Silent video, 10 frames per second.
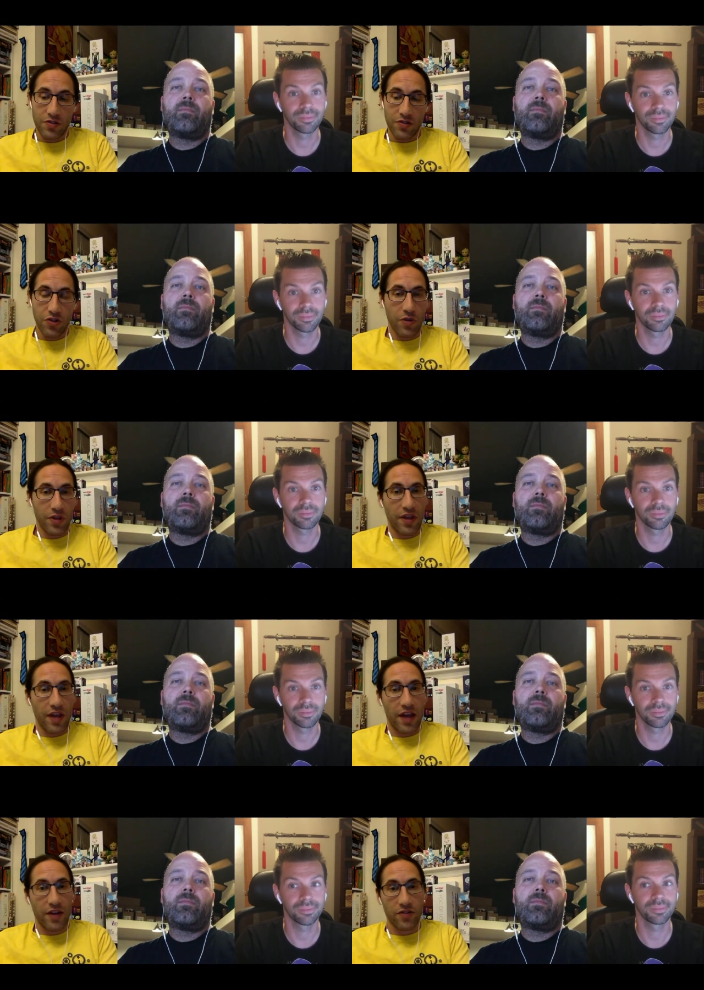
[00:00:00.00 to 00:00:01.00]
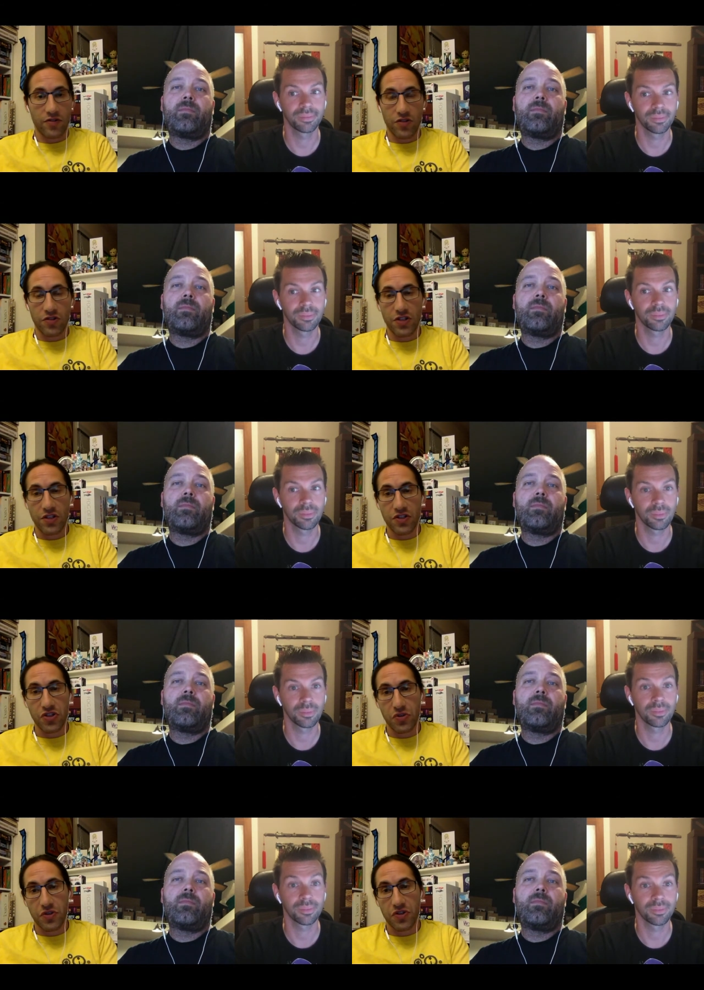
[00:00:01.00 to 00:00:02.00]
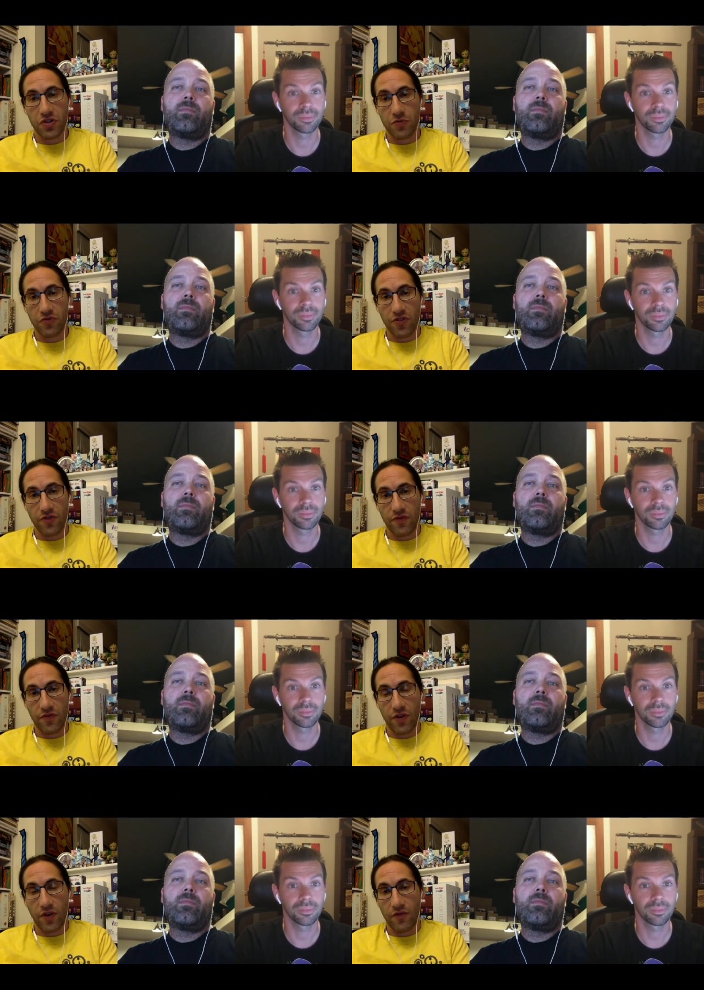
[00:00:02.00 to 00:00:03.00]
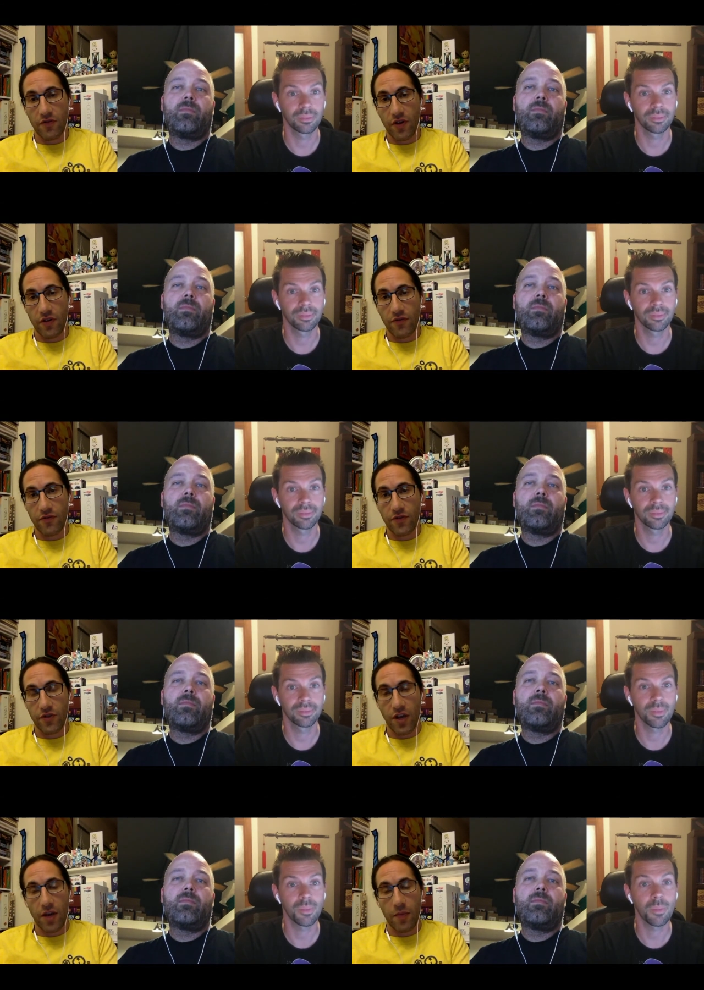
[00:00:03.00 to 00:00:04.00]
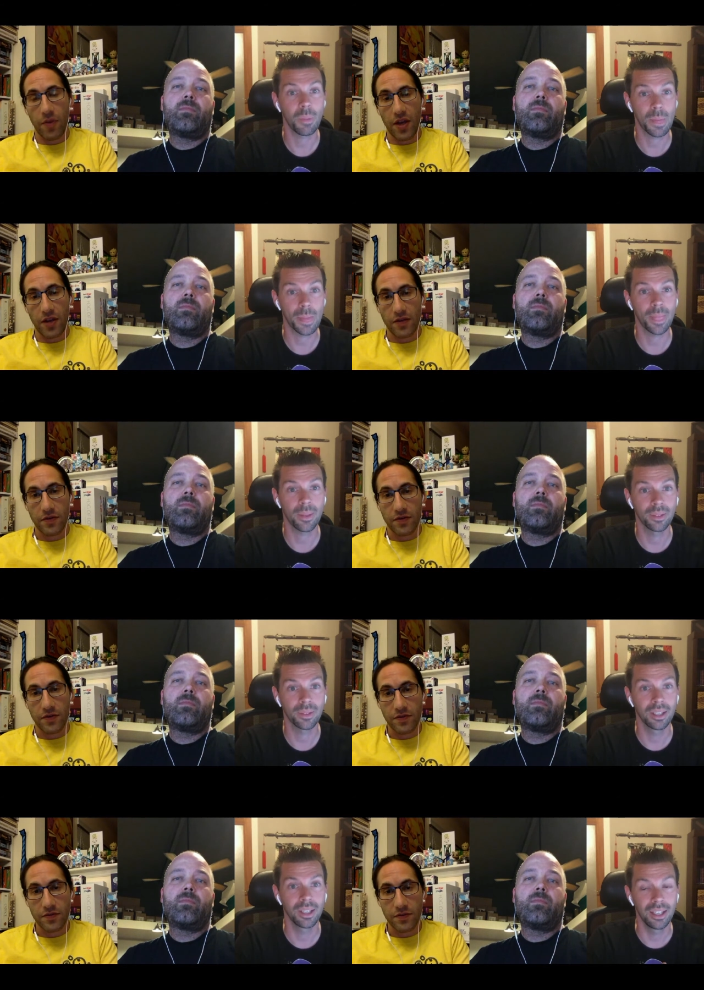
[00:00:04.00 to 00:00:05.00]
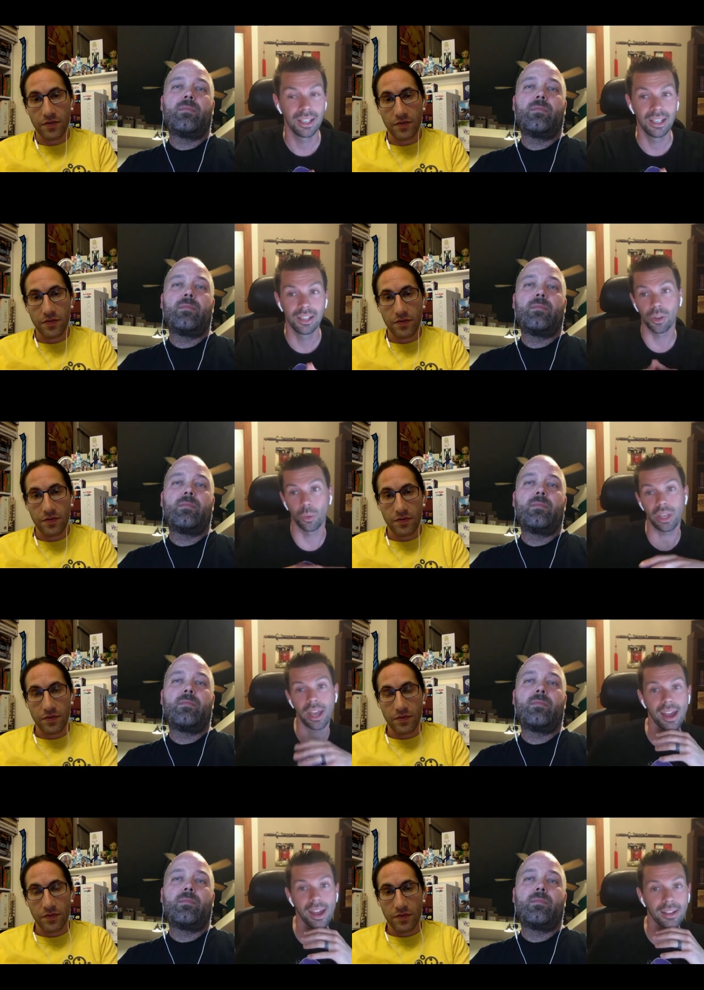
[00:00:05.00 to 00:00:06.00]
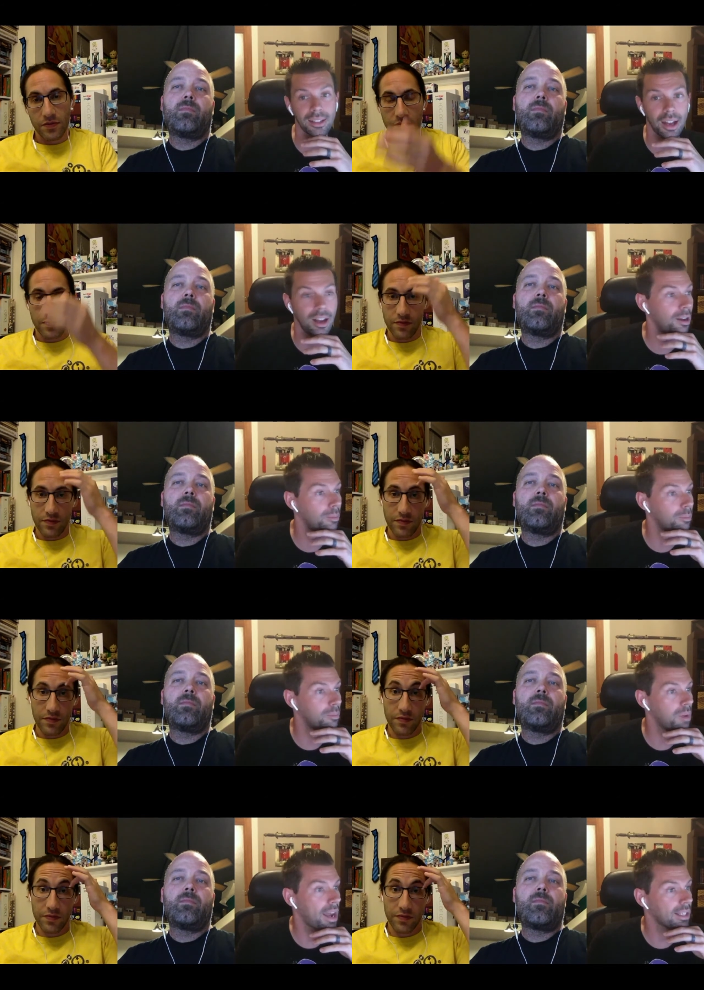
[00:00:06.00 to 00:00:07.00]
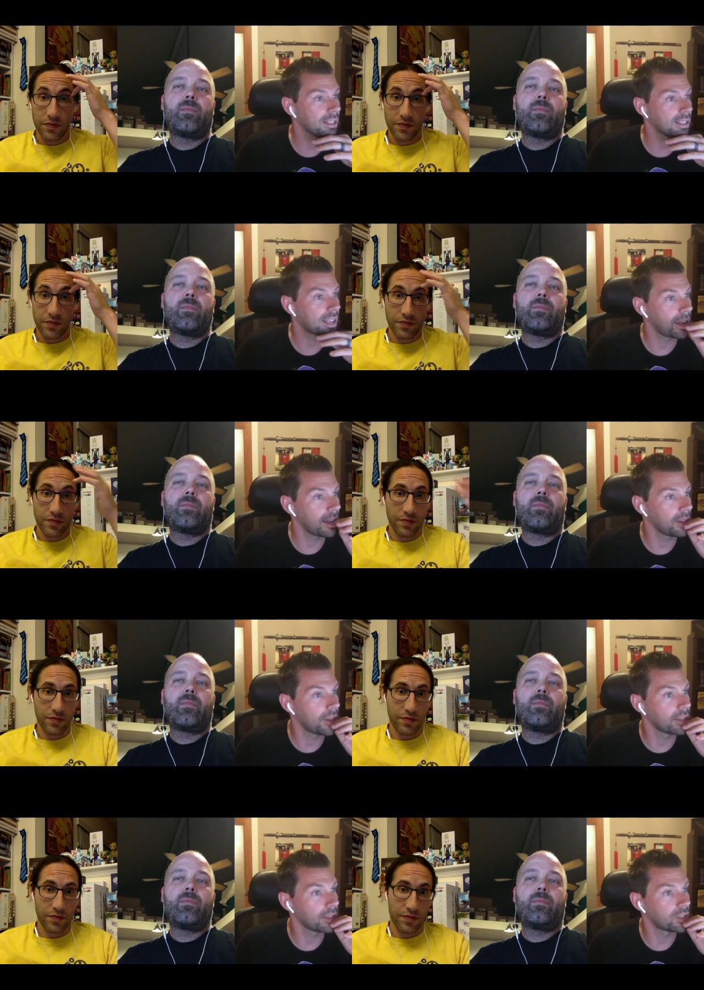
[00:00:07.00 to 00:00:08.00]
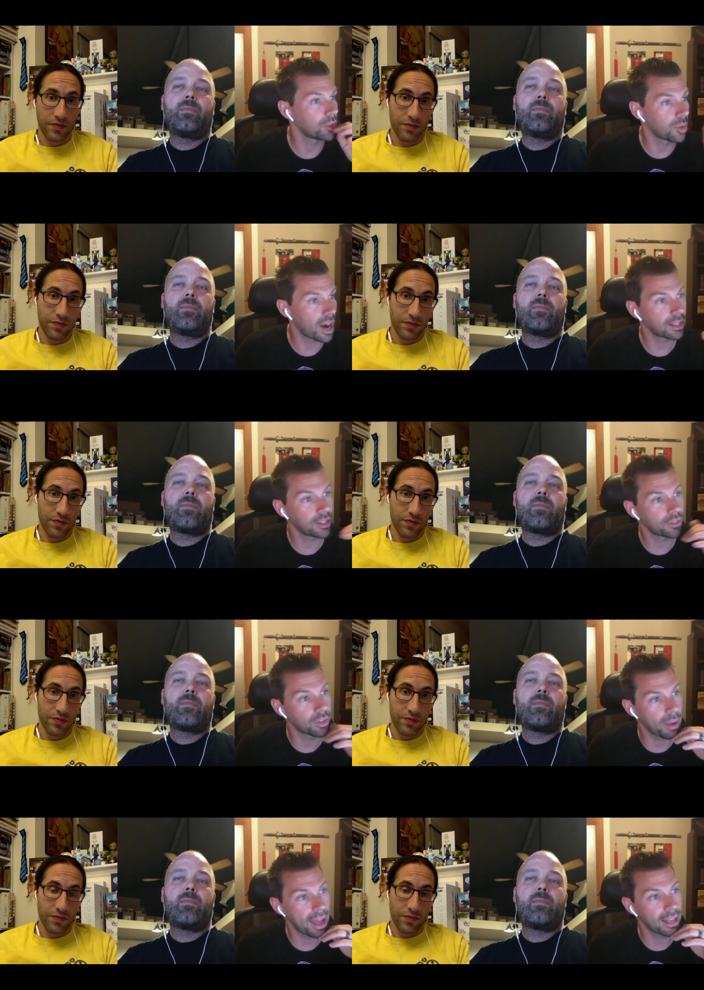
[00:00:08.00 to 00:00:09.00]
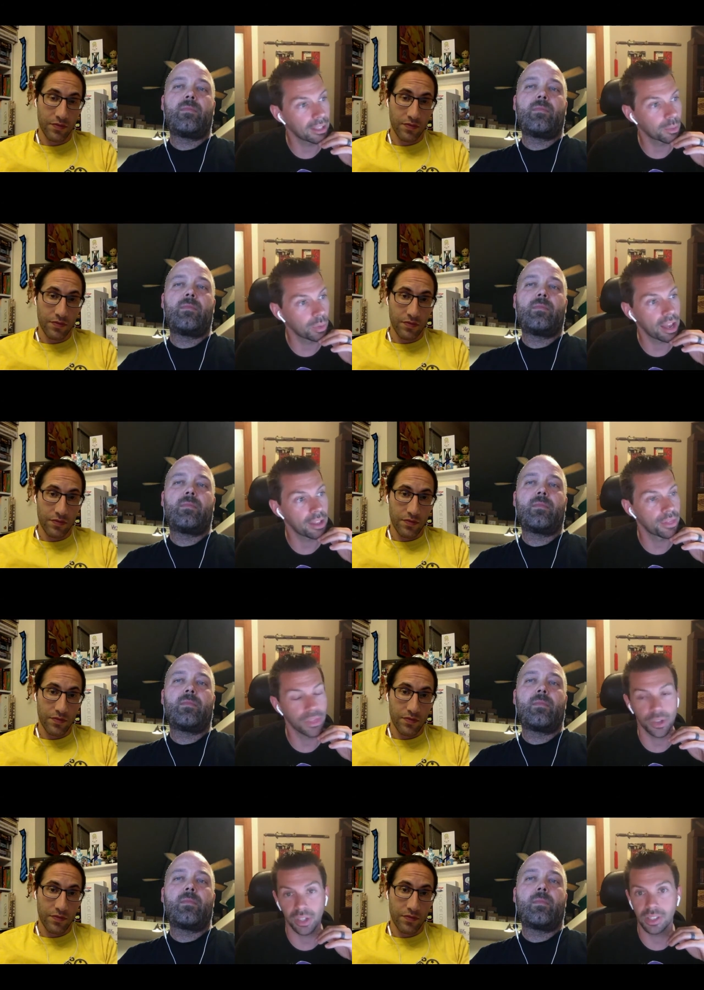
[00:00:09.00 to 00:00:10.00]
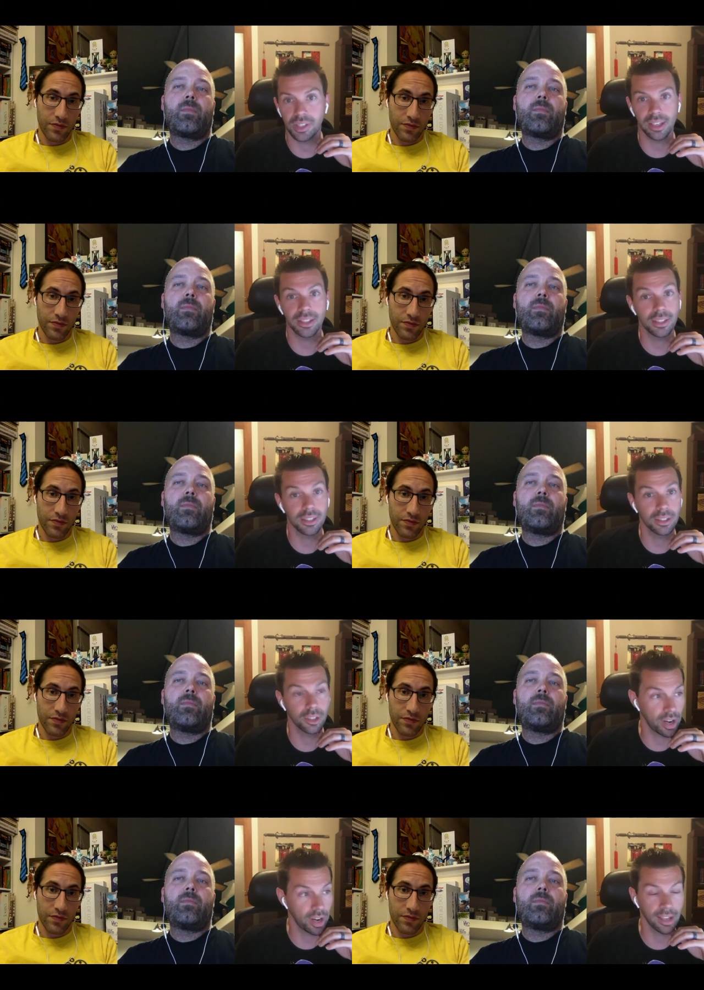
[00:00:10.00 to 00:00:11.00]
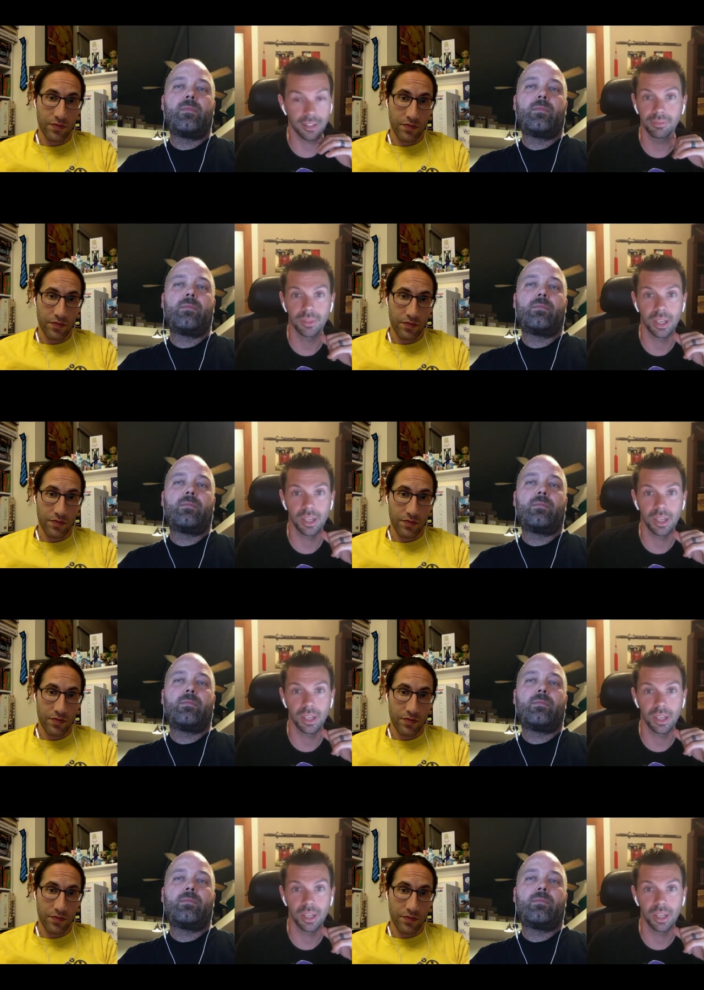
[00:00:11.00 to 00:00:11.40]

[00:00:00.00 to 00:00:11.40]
Speaker 1: do you think that turned into in terms of of, of your campaign?
Speaker 2: So we had, um, I can say that directly from ads, we had thirty six grand